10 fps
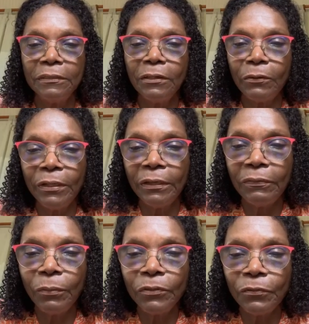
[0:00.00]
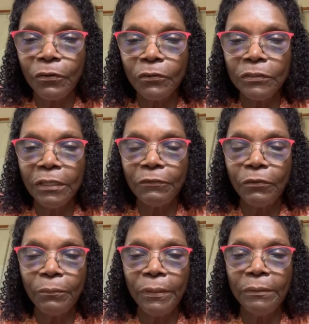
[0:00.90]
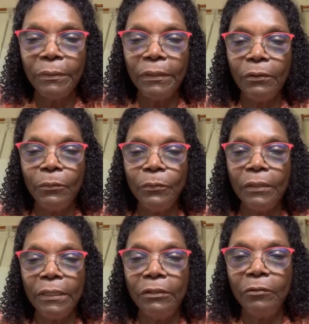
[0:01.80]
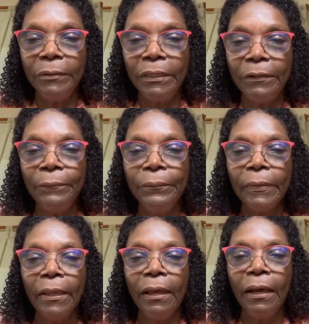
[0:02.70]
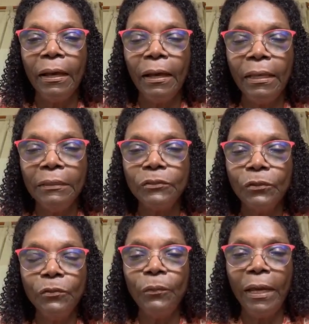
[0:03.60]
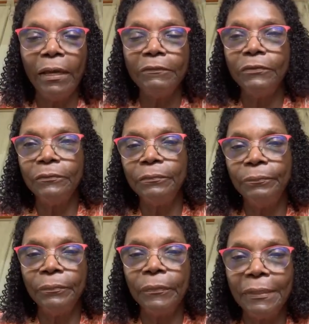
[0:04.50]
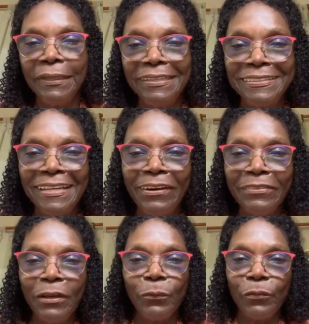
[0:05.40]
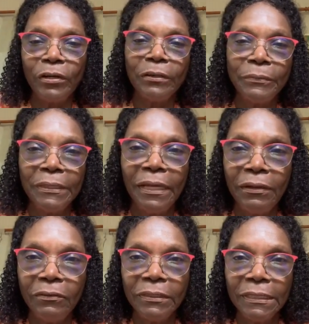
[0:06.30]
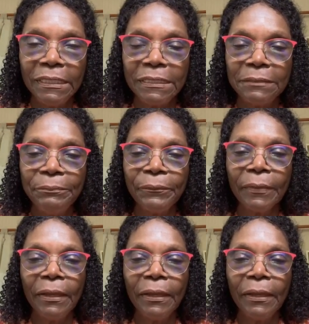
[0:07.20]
Sorry, I was frozen there for a bit, but I hope you can hear me now. And so you have to start that workup to get on the list.